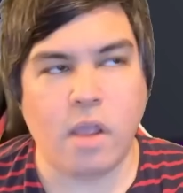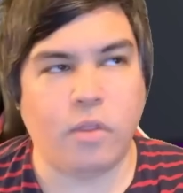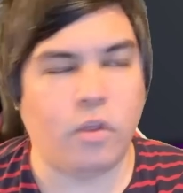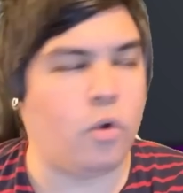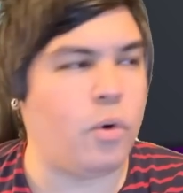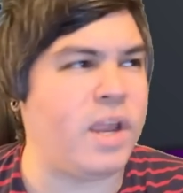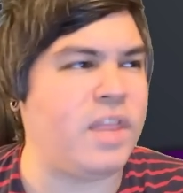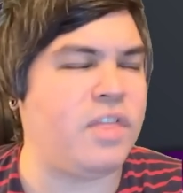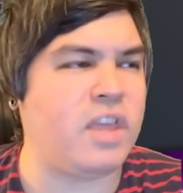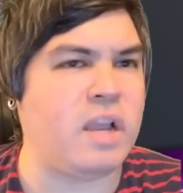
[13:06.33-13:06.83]
the
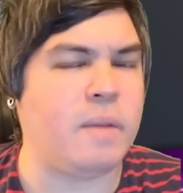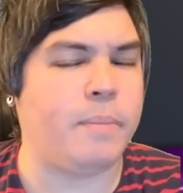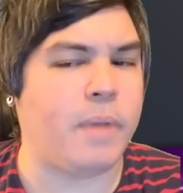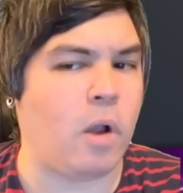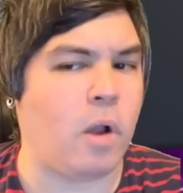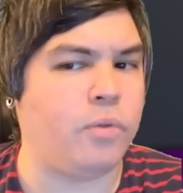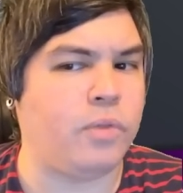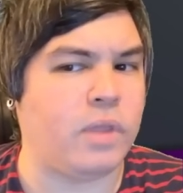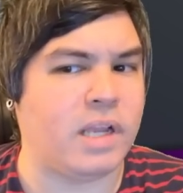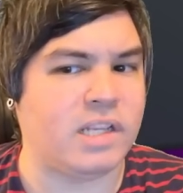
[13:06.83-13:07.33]
great thing
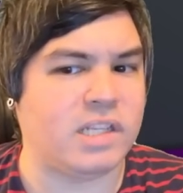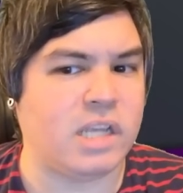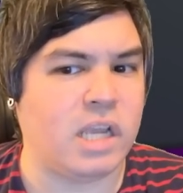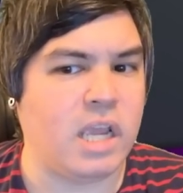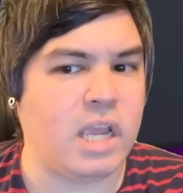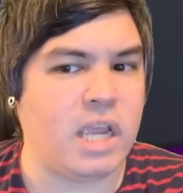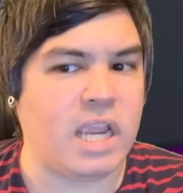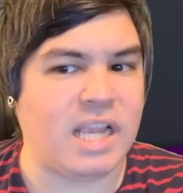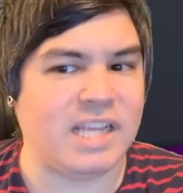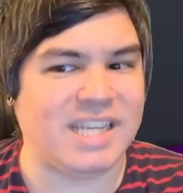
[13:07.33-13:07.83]
about this
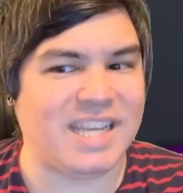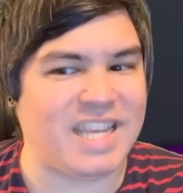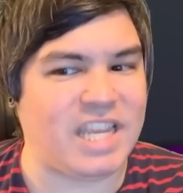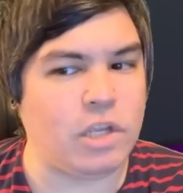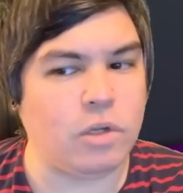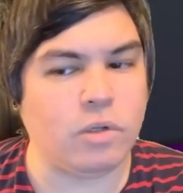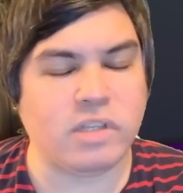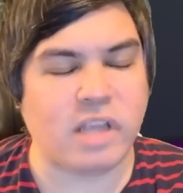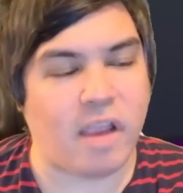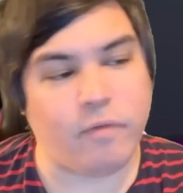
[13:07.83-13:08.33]
is it
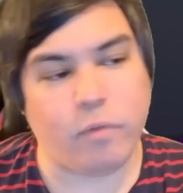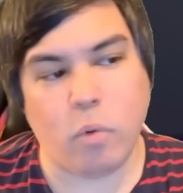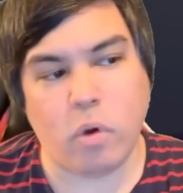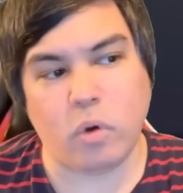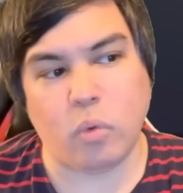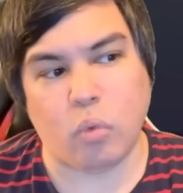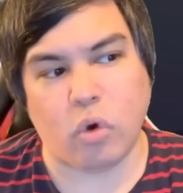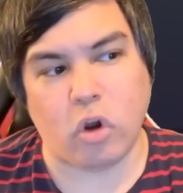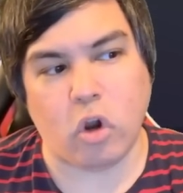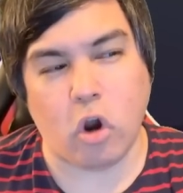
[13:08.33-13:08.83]
heals
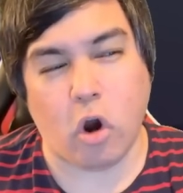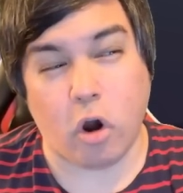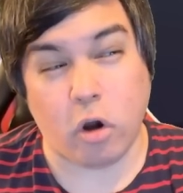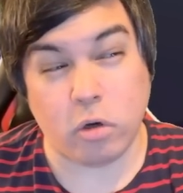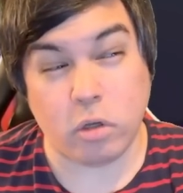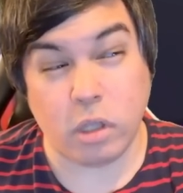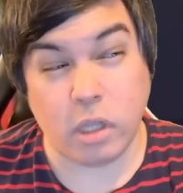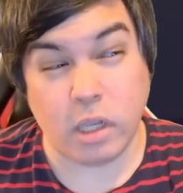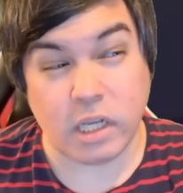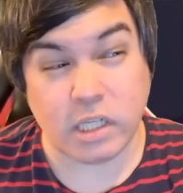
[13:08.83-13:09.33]
everyone
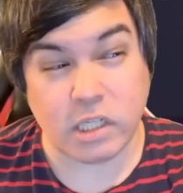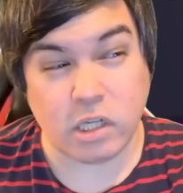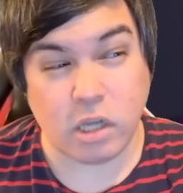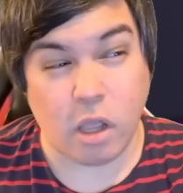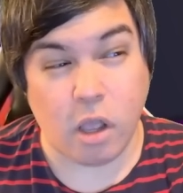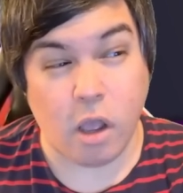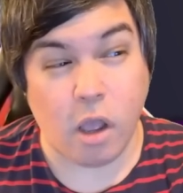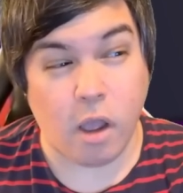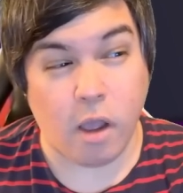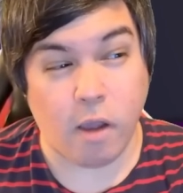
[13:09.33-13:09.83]

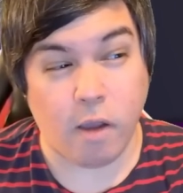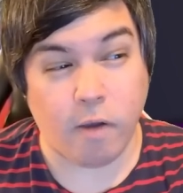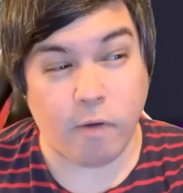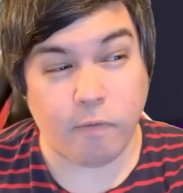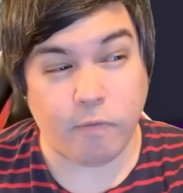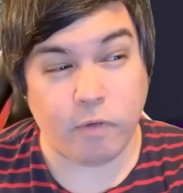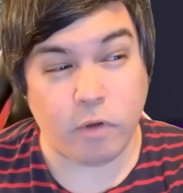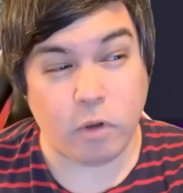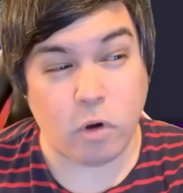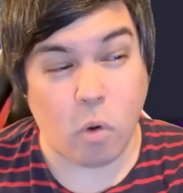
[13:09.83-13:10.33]
regardless
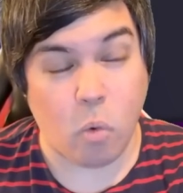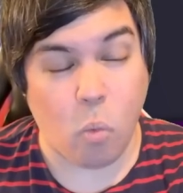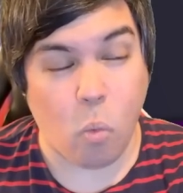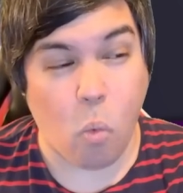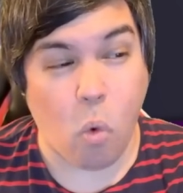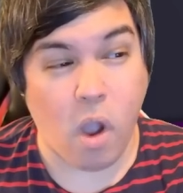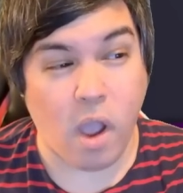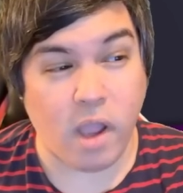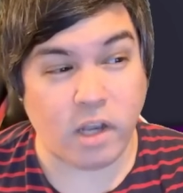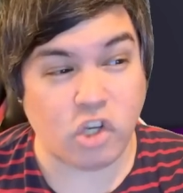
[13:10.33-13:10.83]
of,
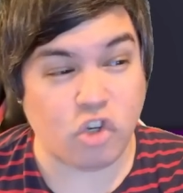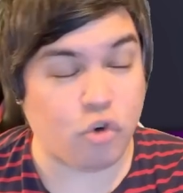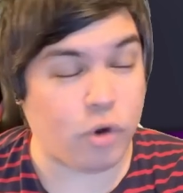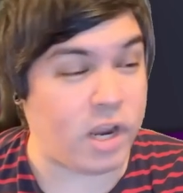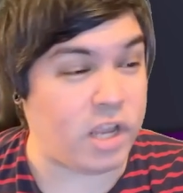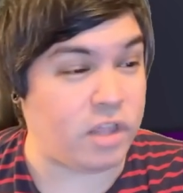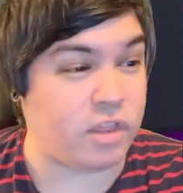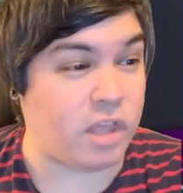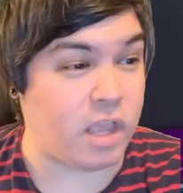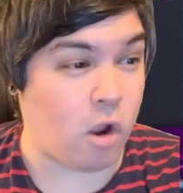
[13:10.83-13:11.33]
what
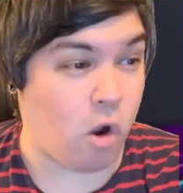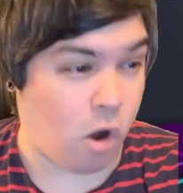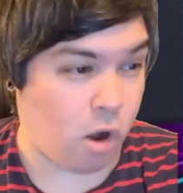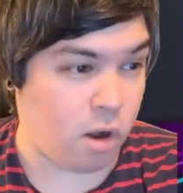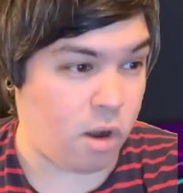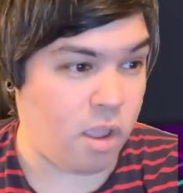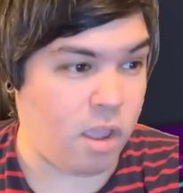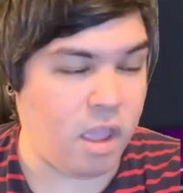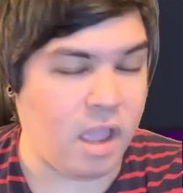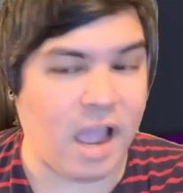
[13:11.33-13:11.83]
trait they
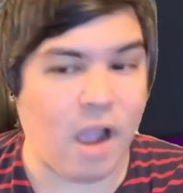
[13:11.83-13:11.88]
are.